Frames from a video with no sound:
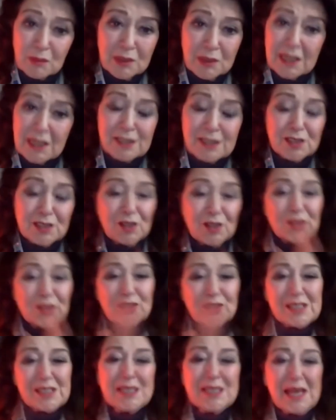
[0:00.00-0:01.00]
but that's not
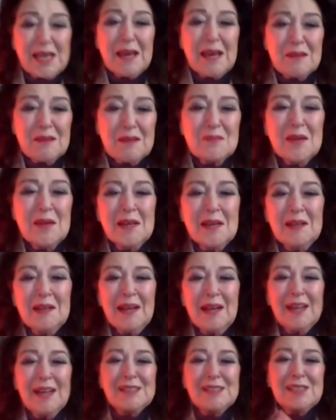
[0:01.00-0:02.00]
the same
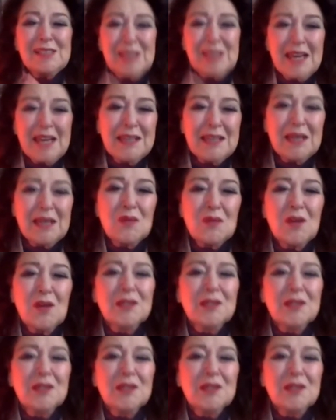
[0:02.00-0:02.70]
as taking one